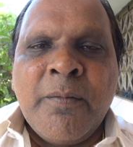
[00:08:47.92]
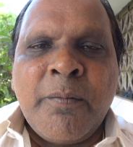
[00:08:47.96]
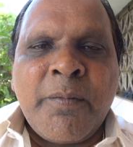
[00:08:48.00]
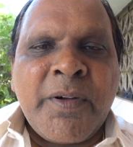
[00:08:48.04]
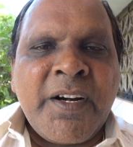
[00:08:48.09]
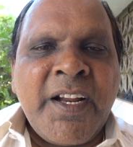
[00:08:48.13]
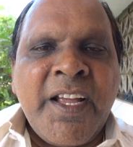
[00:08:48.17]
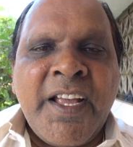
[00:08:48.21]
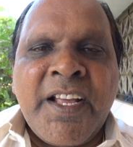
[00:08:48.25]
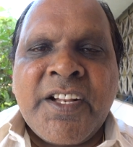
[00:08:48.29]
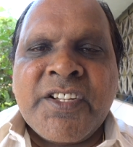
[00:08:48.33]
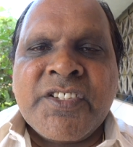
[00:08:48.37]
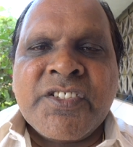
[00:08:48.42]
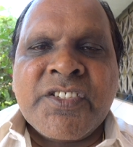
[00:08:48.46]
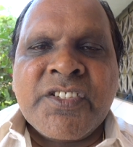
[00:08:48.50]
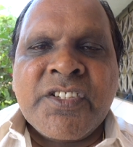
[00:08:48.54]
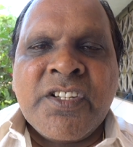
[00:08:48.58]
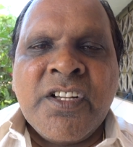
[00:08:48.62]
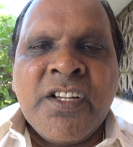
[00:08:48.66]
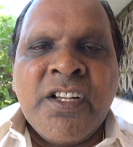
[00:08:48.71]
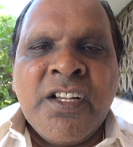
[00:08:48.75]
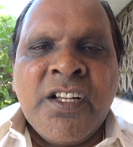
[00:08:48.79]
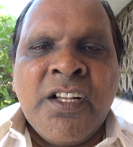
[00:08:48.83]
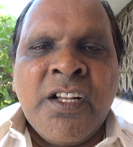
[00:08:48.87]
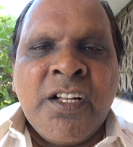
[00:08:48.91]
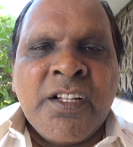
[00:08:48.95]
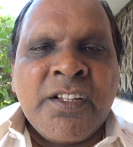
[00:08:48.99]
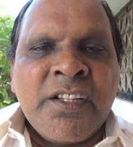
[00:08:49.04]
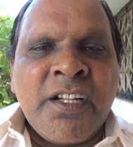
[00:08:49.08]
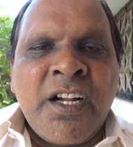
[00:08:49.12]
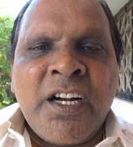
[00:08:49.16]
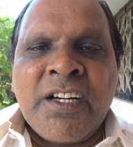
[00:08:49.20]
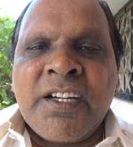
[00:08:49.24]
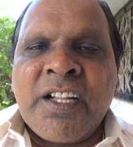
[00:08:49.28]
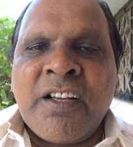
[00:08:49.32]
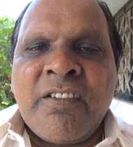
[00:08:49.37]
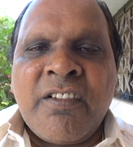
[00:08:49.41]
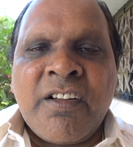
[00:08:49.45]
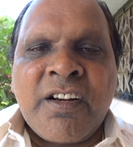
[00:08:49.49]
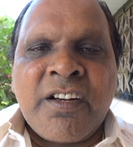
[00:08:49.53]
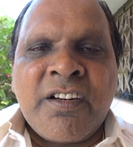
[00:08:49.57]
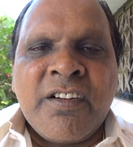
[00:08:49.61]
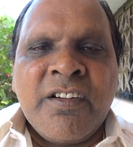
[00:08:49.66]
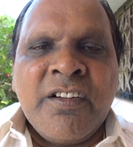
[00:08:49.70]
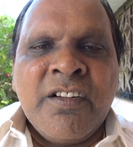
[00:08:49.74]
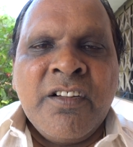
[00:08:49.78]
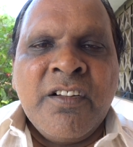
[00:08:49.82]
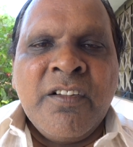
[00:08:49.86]
prayers, not our
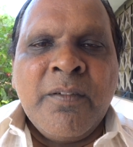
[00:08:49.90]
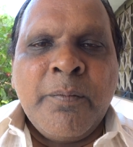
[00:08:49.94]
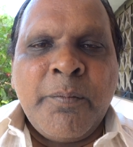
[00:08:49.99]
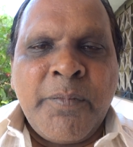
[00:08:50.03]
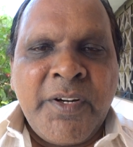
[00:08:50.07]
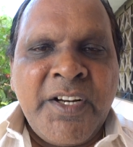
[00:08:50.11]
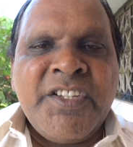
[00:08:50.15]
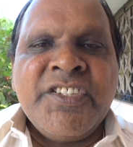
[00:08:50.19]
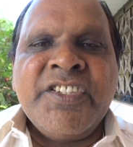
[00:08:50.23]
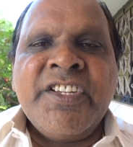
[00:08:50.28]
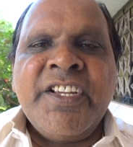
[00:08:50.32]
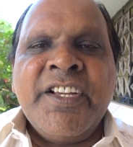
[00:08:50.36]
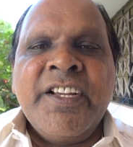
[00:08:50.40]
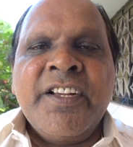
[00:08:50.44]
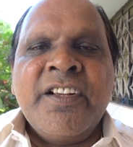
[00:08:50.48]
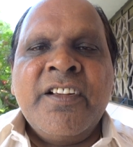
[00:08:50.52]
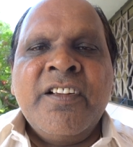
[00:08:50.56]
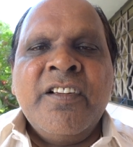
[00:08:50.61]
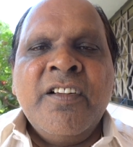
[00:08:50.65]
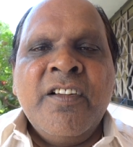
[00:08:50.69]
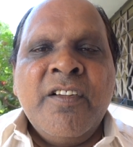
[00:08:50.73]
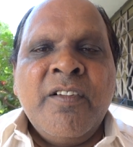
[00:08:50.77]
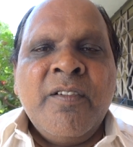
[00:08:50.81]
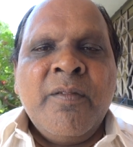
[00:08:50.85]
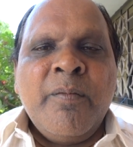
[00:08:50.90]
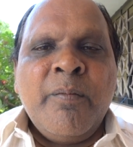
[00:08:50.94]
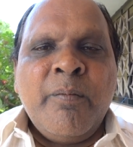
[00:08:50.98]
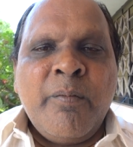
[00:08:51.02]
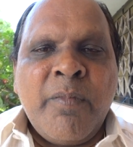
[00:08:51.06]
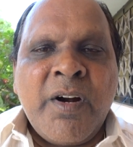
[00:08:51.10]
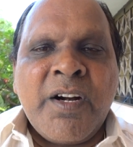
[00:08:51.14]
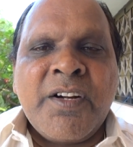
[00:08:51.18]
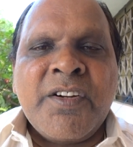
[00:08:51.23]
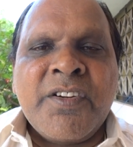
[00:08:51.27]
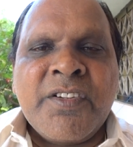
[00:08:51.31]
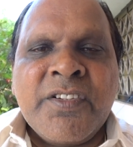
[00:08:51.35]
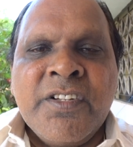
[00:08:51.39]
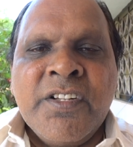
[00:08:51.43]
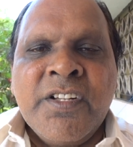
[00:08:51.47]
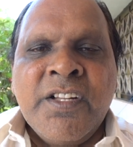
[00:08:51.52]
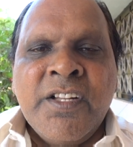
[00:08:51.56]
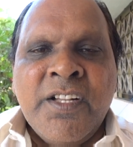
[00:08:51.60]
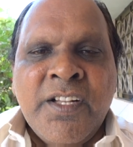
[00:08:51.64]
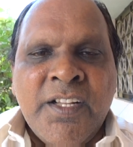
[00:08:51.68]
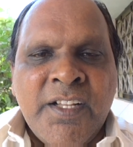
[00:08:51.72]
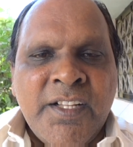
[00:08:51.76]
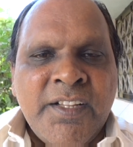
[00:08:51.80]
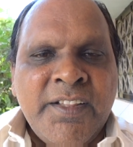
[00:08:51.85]
preaching, but
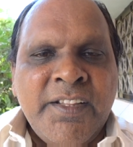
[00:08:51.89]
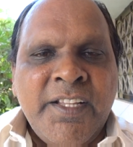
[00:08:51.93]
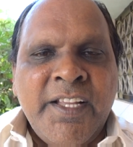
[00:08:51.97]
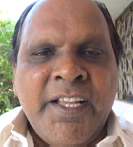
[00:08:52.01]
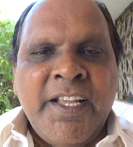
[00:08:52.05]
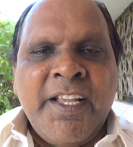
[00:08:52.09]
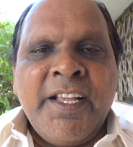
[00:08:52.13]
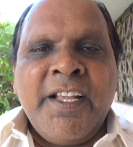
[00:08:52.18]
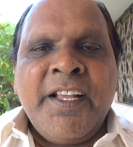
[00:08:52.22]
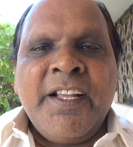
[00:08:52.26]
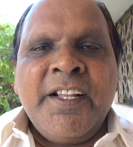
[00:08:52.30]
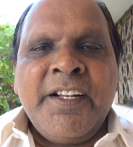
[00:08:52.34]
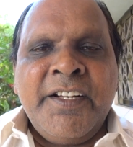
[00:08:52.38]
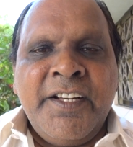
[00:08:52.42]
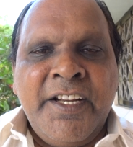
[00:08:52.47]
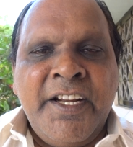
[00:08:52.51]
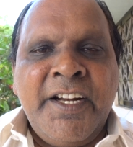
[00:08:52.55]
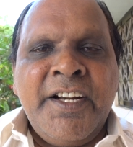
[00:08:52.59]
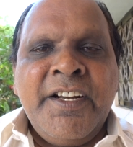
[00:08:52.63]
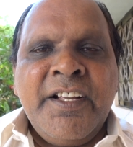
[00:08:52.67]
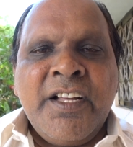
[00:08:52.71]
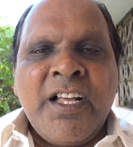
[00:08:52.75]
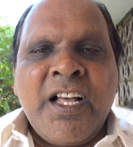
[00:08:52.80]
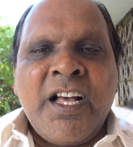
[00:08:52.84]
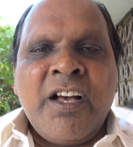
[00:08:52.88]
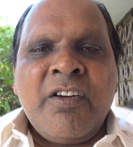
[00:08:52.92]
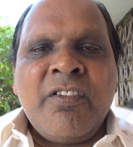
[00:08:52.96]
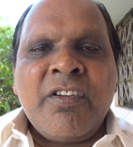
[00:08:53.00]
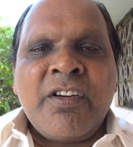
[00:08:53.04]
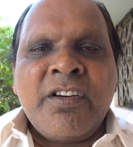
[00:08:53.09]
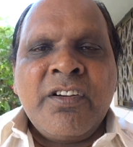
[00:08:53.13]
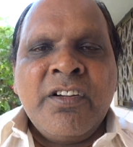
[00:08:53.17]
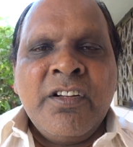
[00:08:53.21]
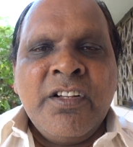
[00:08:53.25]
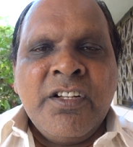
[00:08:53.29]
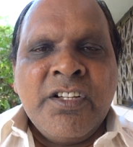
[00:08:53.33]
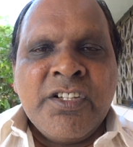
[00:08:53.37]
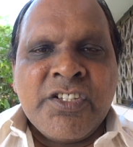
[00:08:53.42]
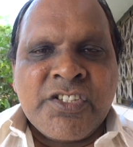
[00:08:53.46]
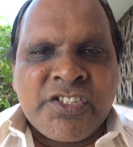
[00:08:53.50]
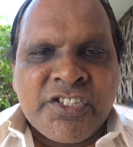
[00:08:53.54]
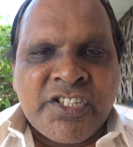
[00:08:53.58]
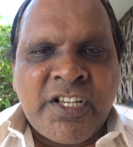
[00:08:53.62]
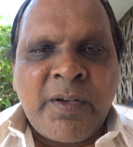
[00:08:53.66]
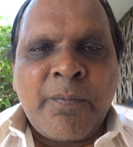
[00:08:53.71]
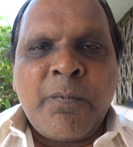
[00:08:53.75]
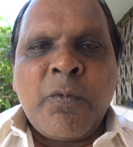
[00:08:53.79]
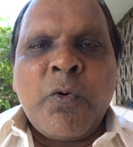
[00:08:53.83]
they need our
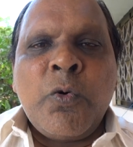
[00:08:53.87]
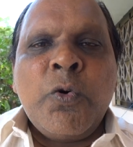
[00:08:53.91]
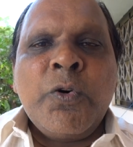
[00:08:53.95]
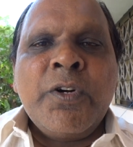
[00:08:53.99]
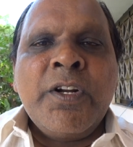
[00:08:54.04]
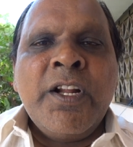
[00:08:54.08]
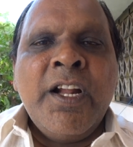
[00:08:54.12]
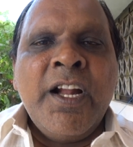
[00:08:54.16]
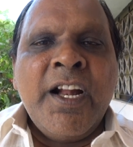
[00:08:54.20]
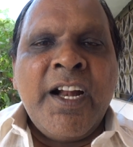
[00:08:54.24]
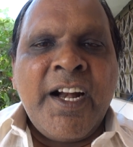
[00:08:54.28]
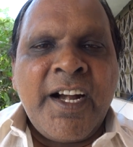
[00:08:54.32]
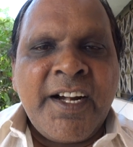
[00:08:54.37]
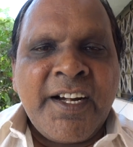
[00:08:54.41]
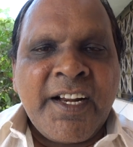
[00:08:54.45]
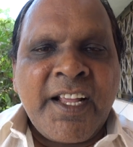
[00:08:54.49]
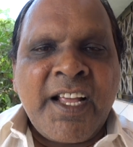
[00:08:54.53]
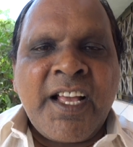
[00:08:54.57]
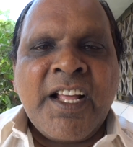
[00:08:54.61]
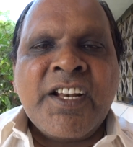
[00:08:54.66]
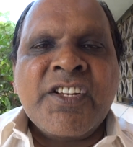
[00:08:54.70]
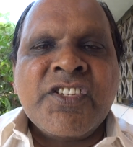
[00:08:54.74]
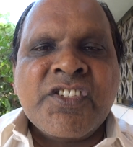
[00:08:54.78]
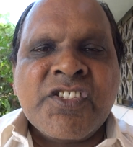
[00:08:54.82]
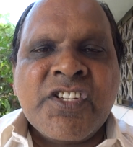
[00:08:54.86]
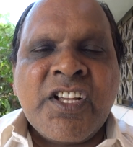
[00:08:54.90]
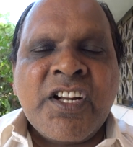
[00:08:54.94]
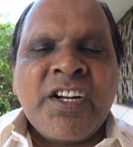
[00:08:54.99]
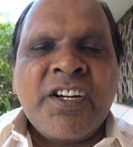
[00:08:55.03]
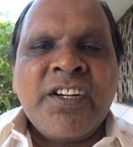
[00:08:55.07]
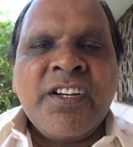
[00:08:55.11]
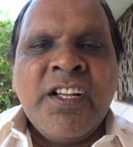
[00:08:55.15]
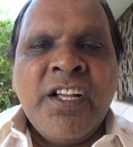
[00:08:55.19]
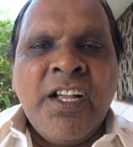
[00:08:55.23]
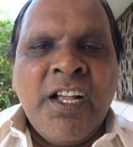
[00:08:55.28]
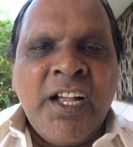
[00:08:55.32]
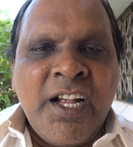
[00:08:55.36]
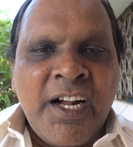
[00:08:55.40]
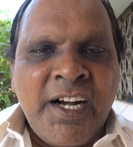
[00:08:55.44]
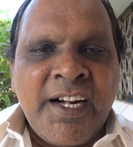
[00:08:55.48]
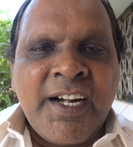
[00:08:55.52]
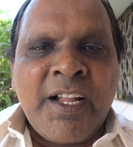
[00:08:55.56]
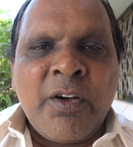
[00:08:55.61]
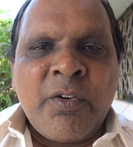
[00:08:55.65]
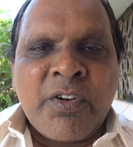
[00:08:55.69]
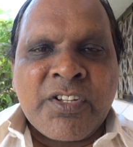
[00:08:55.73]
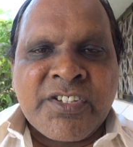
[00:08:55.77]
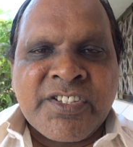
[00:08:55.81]
support and concern
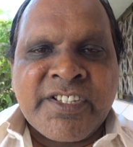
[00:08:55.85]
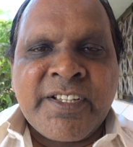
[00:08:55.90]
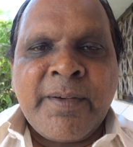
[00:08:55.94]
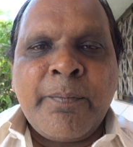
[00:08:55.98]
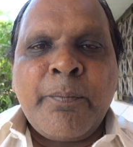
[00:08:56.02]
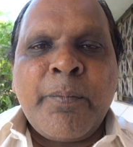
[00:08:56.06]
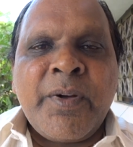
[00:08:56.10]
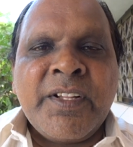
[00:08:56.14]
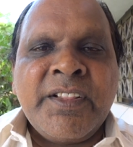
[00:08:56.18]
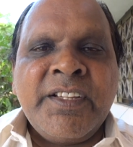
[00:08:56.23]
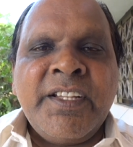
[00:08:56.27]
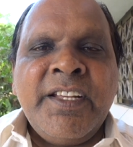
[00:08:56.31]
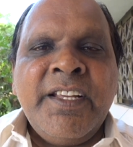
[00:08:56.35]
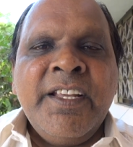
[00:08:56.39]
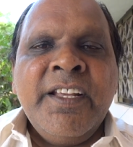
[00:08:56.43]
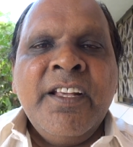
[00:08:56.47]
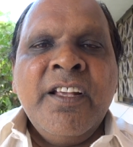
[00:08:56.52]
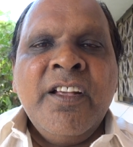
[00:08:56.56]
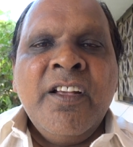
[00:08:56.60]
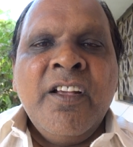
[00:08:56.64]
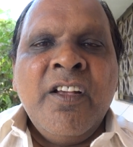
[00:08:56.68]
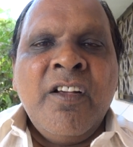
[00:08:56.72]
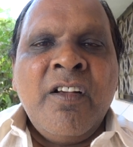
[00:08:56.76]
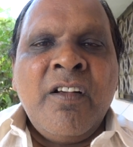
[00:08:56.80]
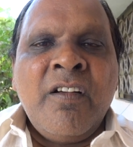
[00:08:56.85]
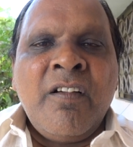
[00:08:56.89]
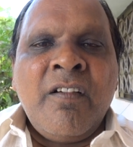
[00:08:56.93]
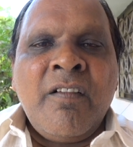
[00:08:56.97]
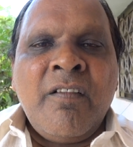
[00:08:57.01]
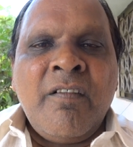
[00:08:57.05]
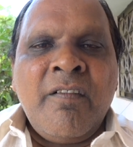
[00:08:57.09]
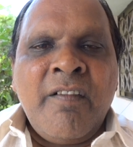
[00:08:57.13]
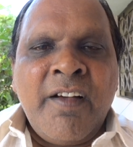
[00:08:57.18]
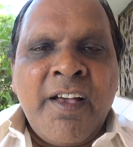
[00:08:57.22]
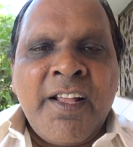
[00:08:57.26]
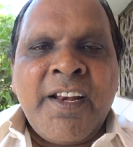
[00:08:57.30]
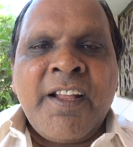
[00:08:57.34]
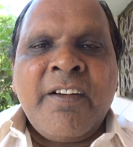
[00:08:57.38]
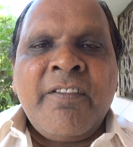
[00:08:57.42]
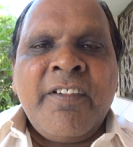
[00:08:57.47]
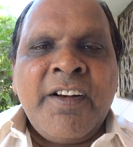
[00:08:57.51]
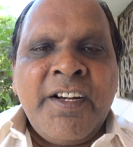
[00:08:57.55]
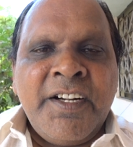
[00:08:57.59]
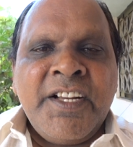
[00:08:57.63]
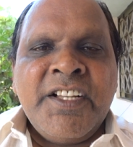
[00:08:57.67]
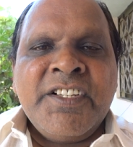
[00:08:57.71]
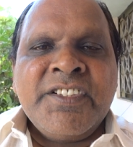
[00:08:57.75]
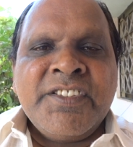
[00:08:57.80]
and our sympathy wherever
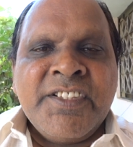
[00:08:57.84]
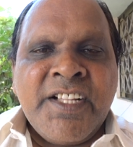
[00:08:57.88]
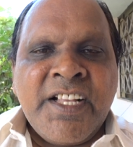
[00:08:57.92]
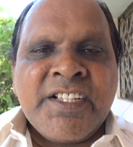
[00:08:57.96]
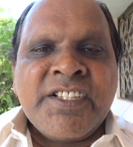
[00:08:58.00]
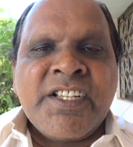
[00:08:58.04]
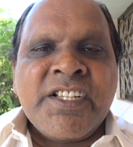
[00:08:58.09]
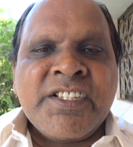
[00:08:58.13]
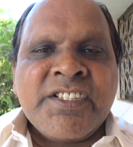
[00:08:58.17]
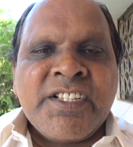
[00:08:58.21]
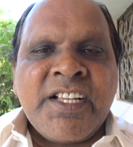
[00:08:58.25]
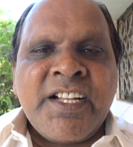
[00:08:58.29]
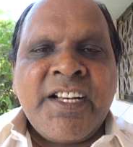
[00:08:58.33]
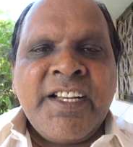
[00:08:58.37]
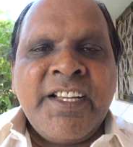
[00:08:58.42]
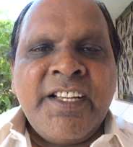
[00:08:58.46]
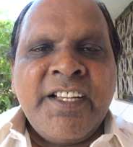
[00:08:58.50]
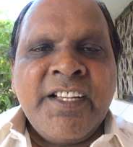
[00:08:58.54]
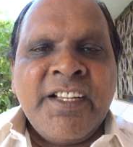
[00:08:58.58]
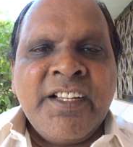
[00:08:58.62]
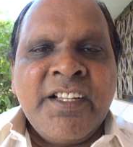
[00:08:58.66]
it is necessary.